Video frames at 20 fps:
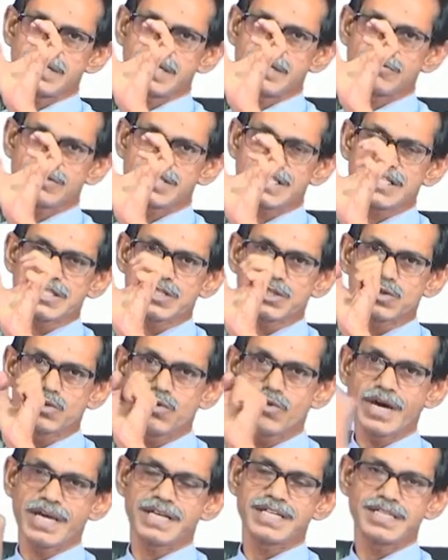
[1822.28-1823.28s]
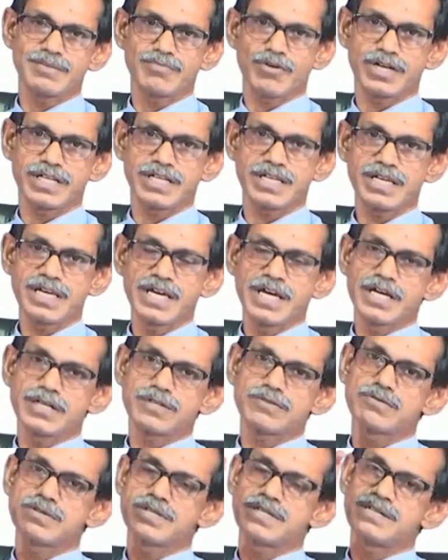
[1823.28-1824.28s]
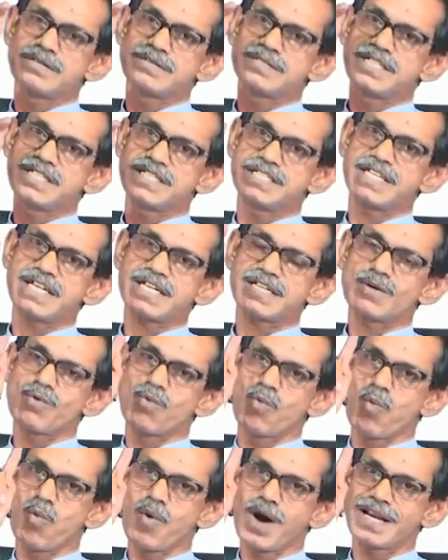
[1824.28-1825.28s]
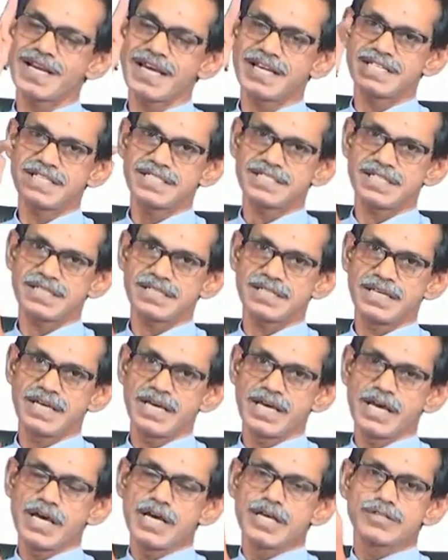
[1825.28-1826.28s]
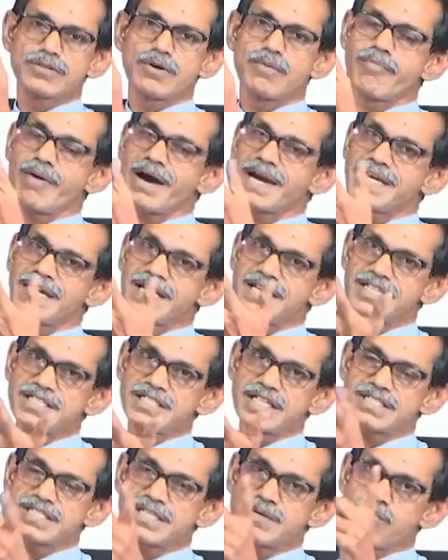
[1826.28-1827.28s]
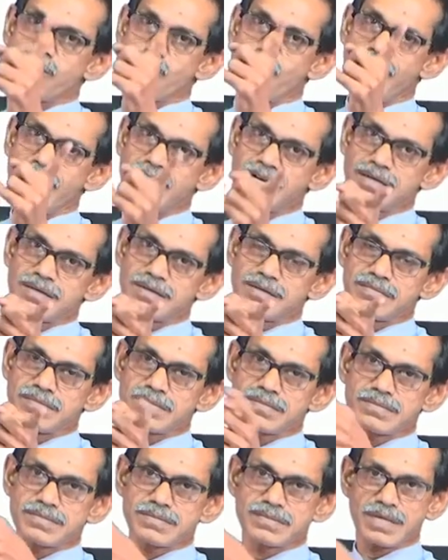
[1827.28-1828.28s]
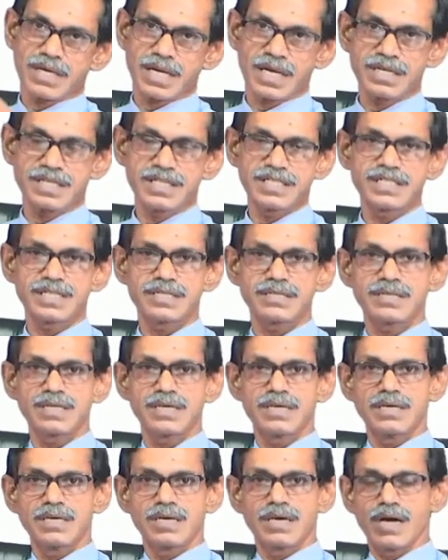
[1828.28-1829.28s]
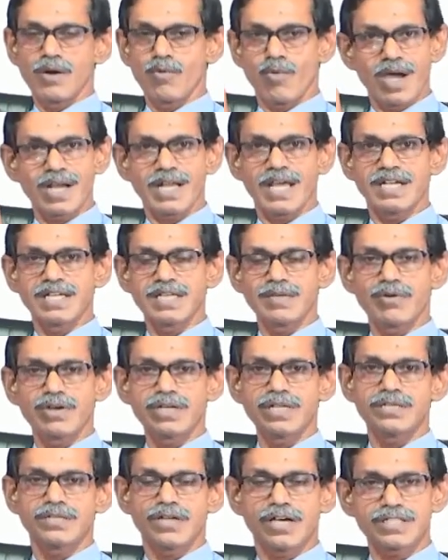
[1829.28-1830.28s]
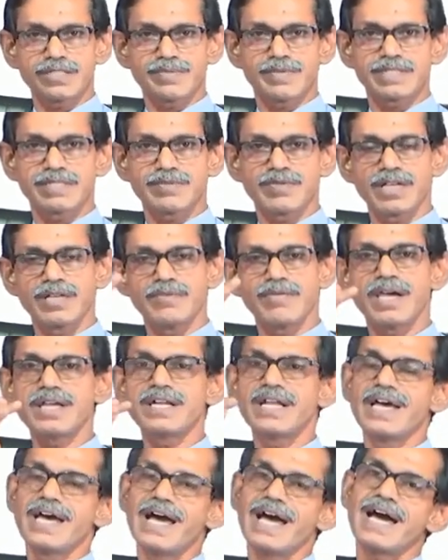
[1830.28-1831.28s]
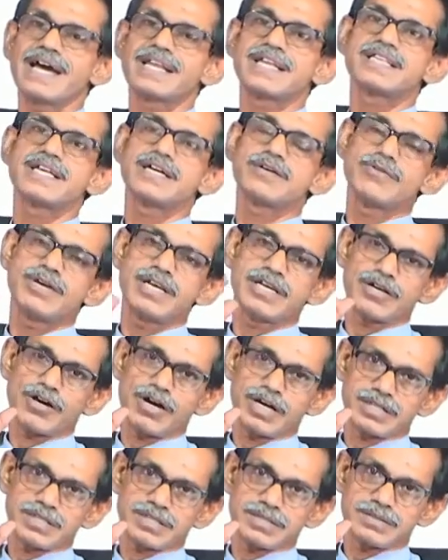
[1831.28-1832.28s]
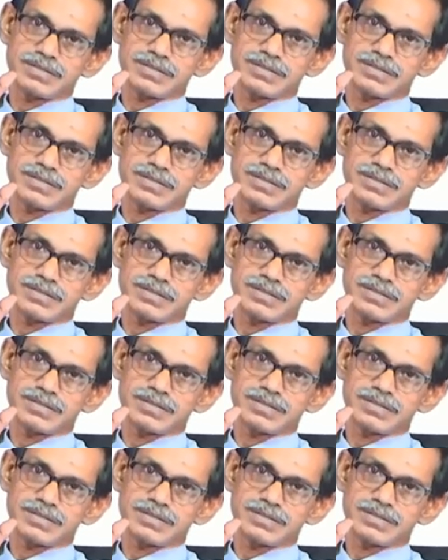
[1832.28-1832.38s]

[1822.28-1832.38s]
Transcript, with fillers: using two antibody to detect one antigen. So, by any chance if one antibody non specifically bind, another will not.